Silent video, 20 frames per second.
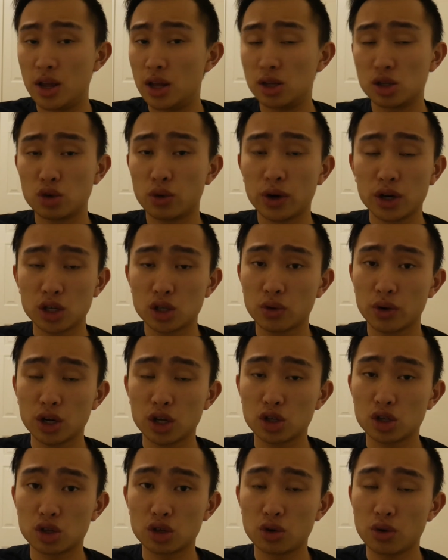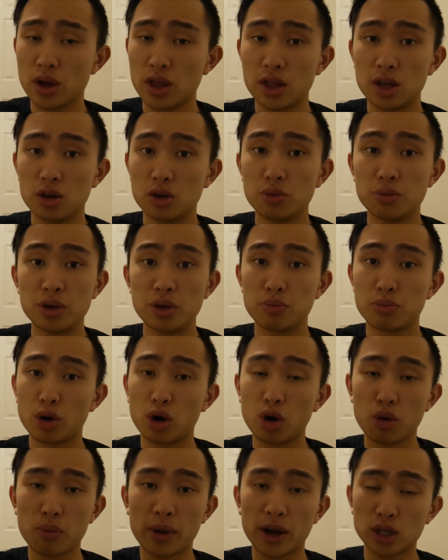in 2022 and then you'll be
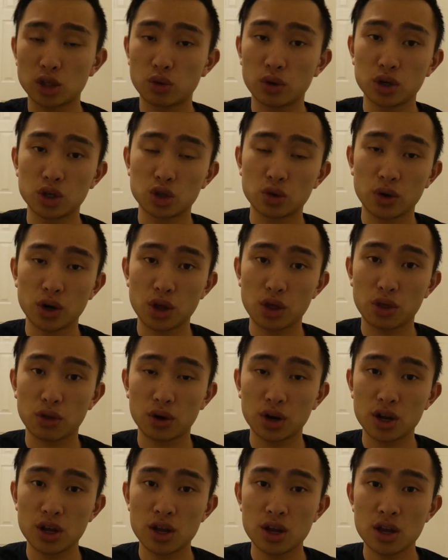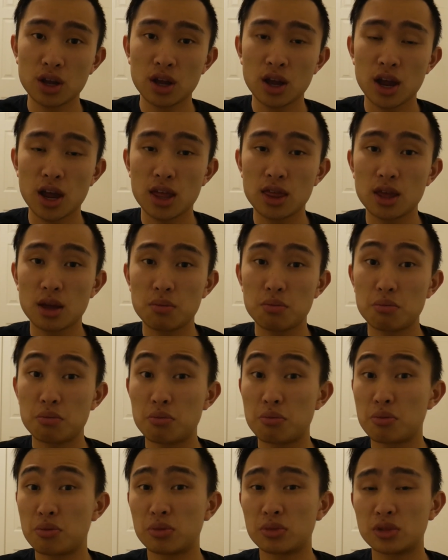broke by 2023 and then
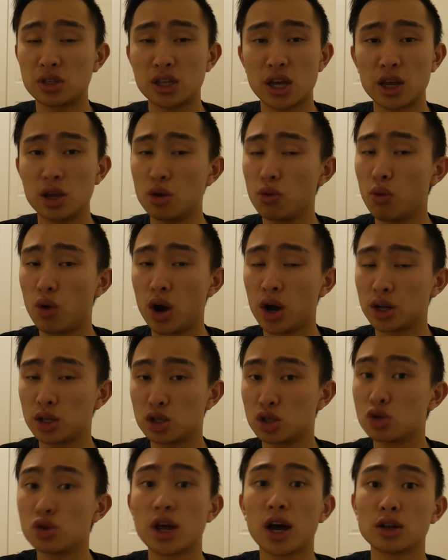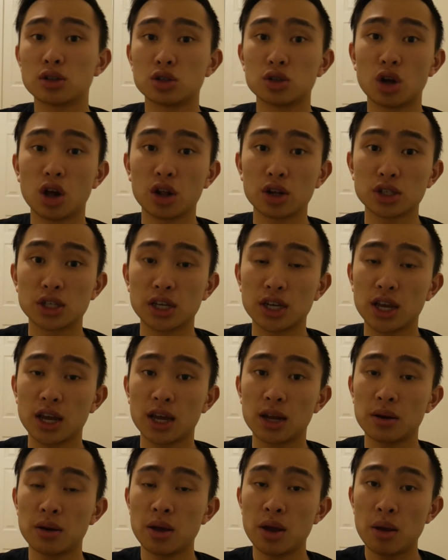say you want $2,000
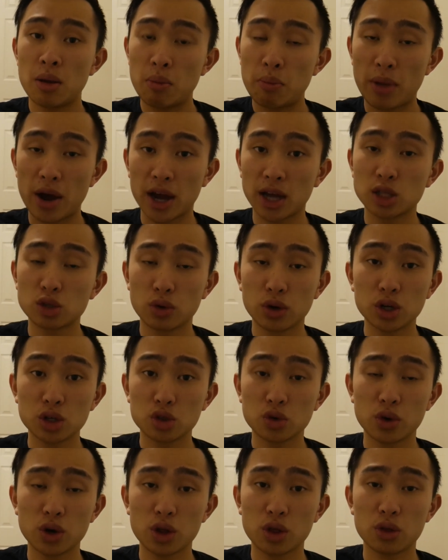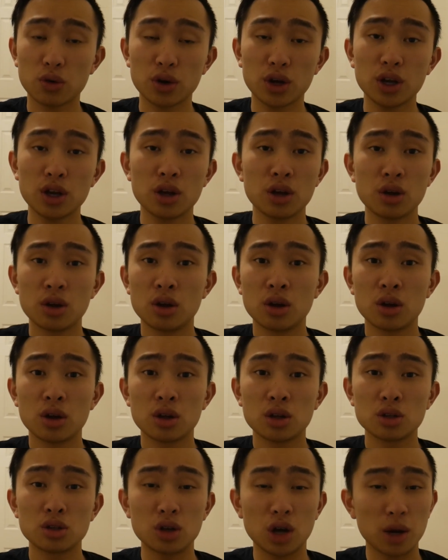again by 2023
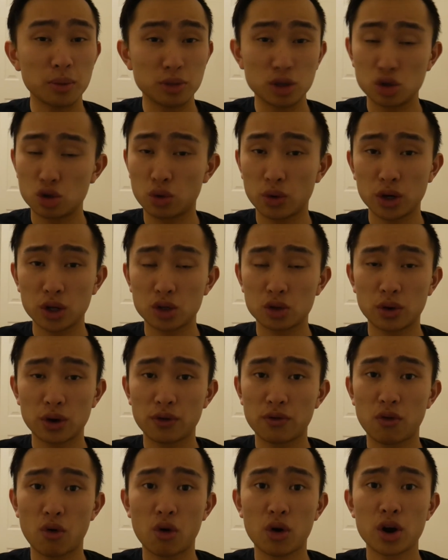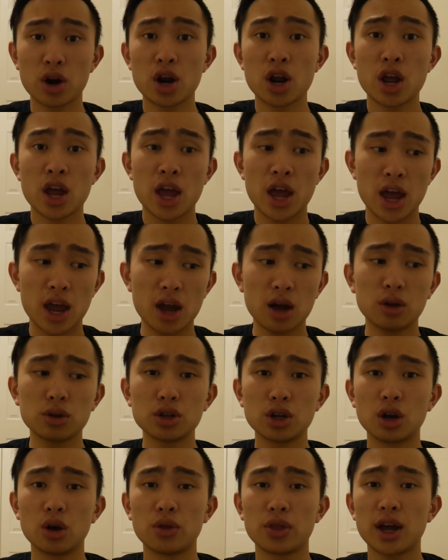up to 2024? Hell
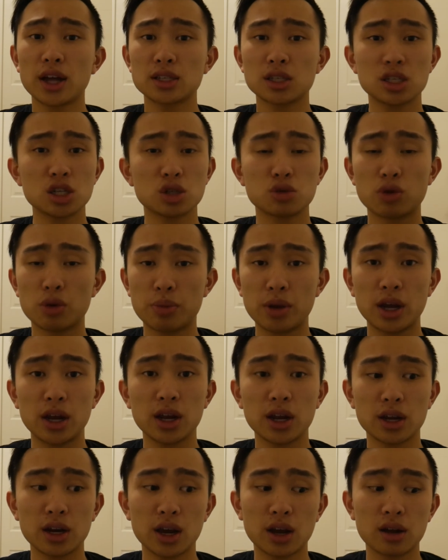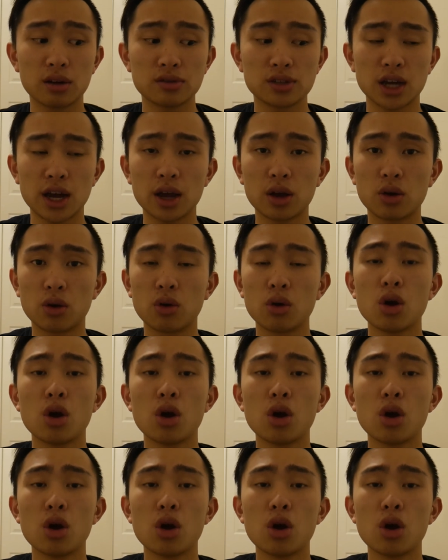no, that's just repeating a negative cycle.